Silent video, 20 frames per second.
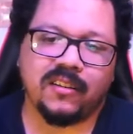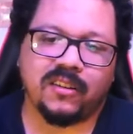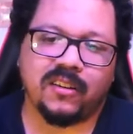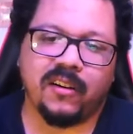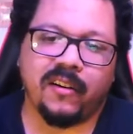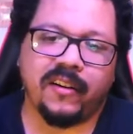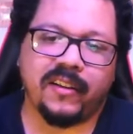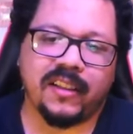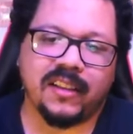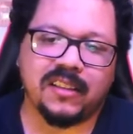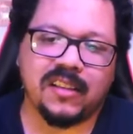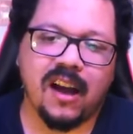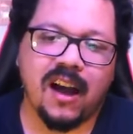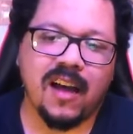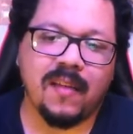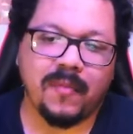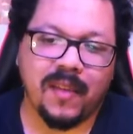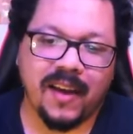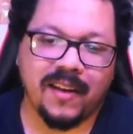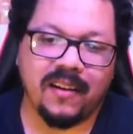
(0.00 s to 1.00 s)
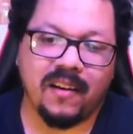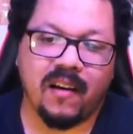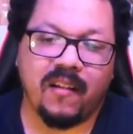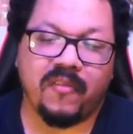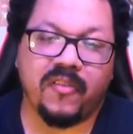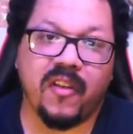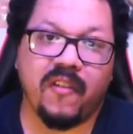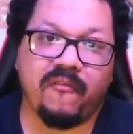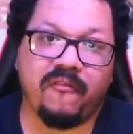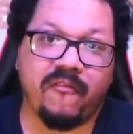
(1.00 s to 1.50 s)
during the timeline
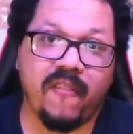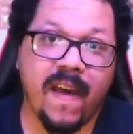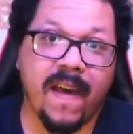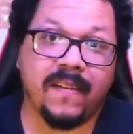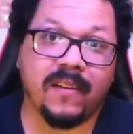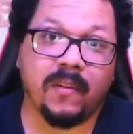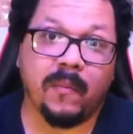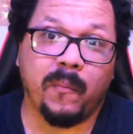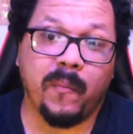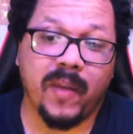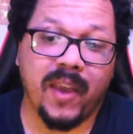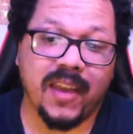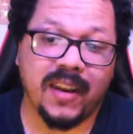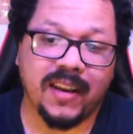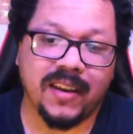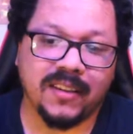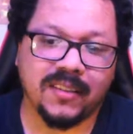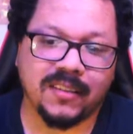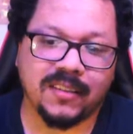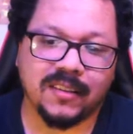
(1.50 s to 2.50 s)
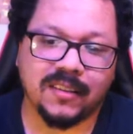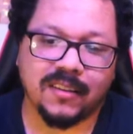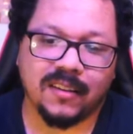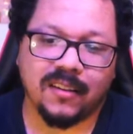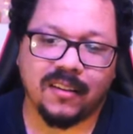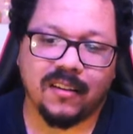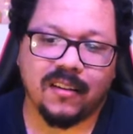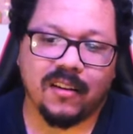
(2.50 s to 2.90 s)
of The Phantom Menace,